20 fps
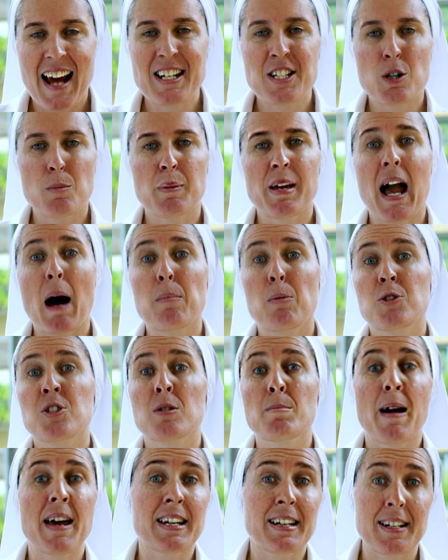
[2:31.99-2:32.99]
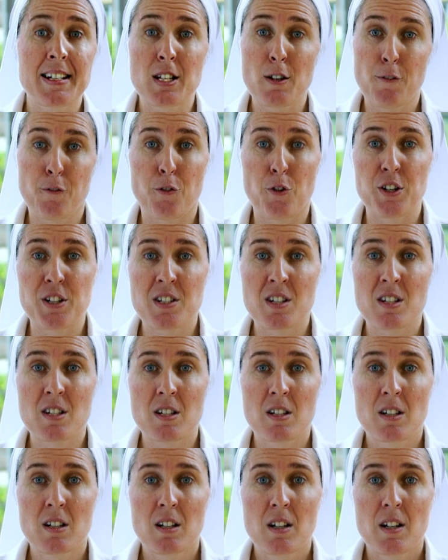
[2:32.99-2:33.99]
and to be able to make a difference
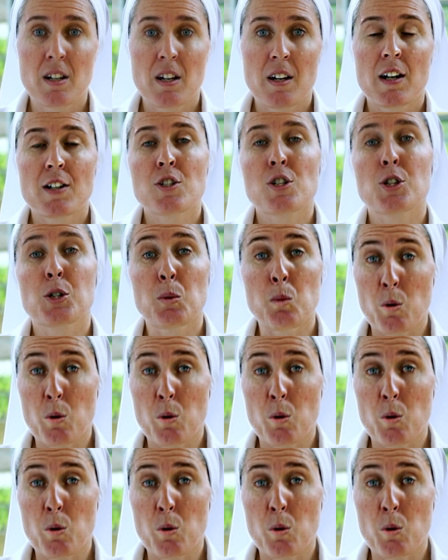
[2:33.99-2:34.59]
to the